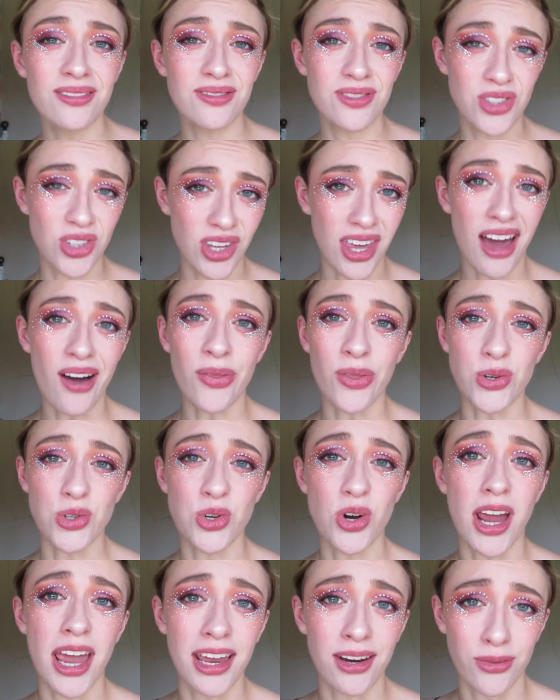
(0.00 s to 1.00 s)
to get on the
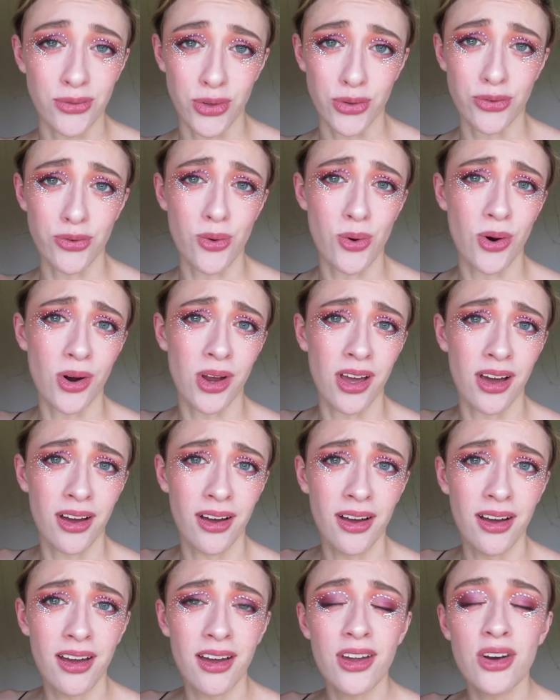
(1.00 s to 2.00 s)
train of
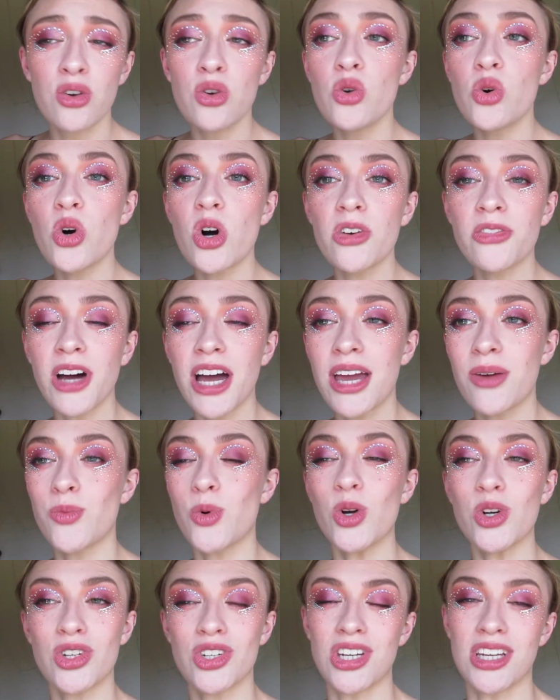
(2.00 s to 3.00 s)
Euphoria, nor have I
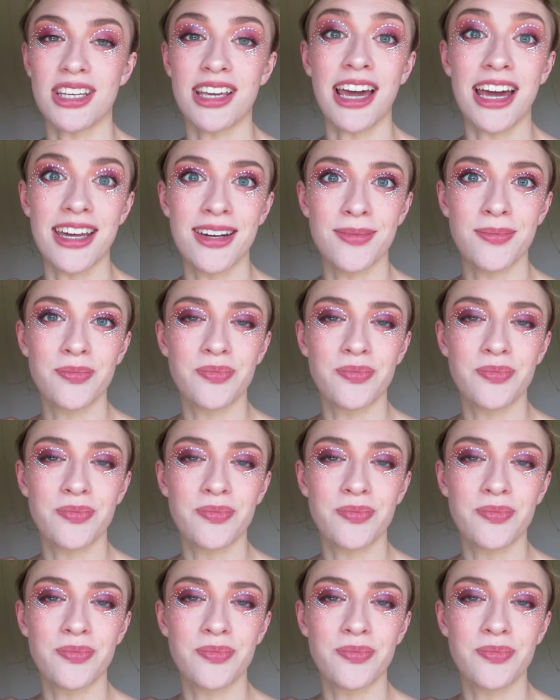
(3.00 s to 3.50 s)
watched it yet,